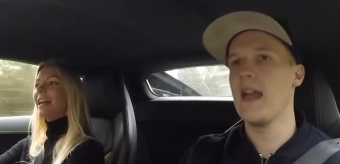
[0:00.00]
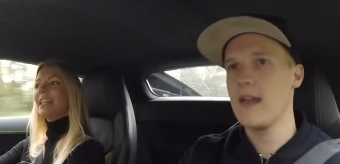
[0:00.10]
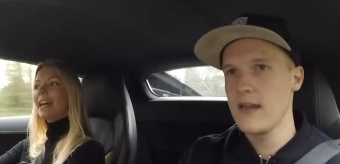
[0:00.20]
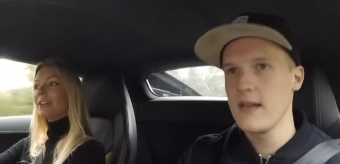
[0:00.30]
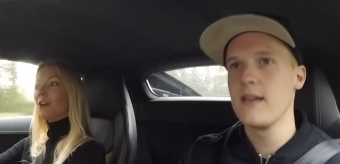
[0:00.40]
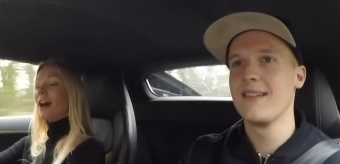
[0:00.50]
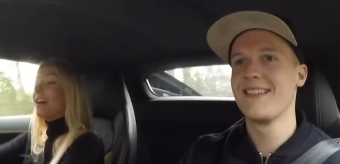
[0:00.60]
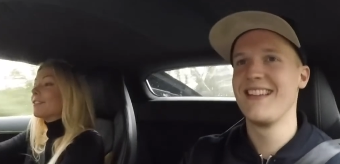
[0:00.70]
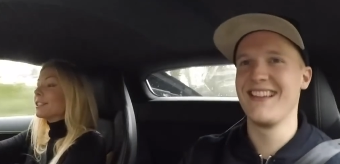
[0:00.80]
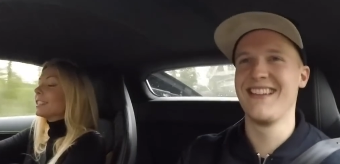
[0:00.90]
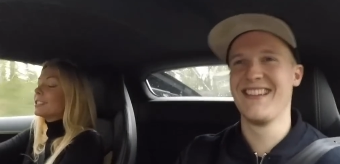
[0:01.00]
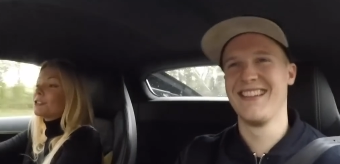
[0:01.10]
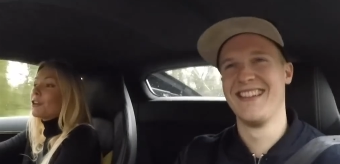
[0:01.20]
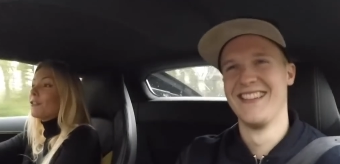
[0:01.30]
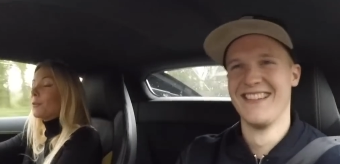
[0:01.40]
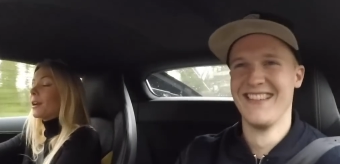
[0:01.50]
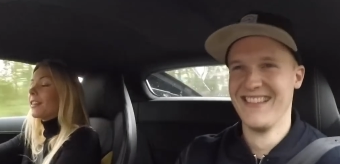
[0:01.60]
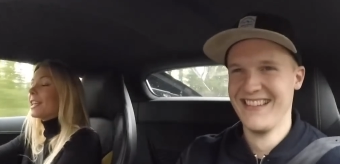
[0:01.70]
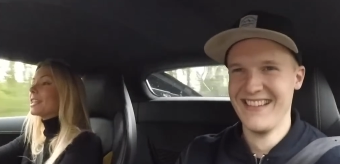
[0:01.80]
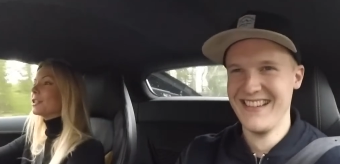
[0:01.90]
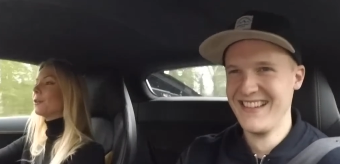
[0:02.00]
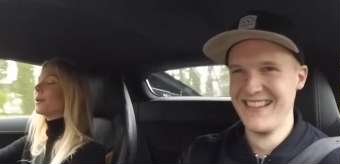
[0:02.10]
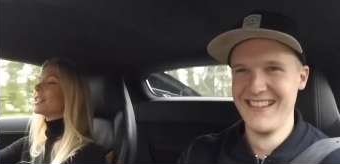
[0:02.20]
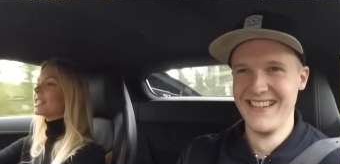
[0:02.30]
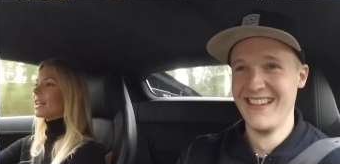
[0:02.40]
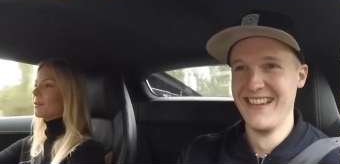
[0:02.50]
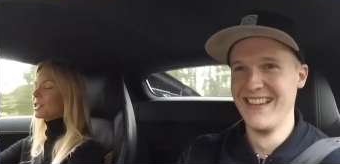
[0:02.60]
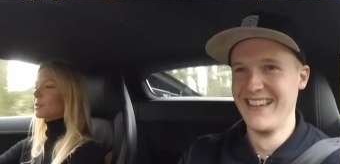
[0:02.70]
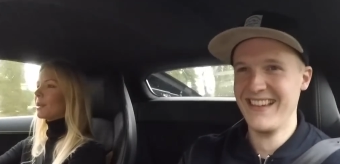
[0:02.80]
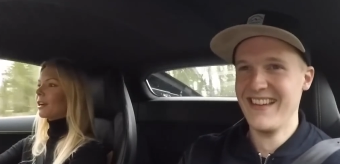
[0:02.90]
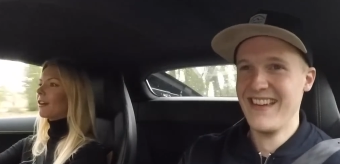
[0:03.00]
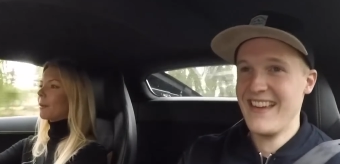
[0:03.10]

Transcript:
Speaker 1: And yet, not having driven one of these new ones yet, which is a bit